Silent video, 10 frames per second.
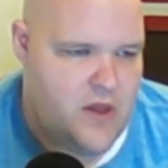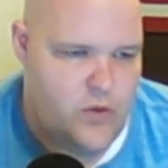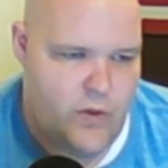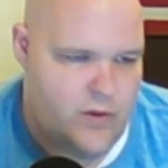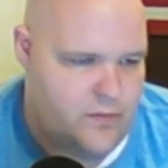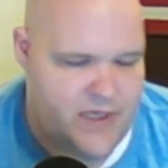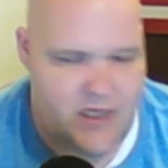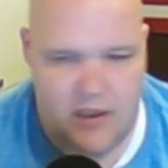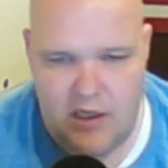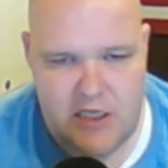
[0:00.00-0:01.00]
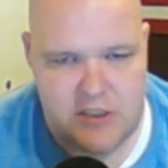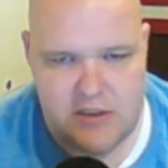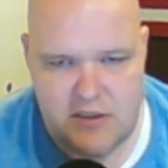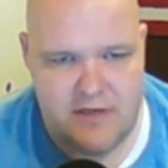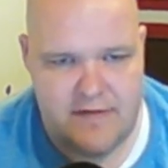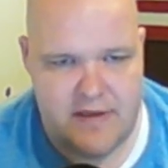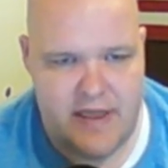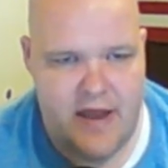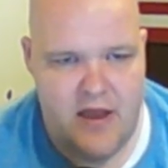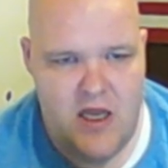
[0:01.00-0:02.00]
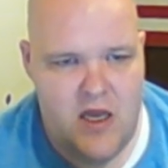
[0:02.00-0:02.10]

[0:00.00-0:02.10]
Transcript: You wear big galoshes and stuff like that.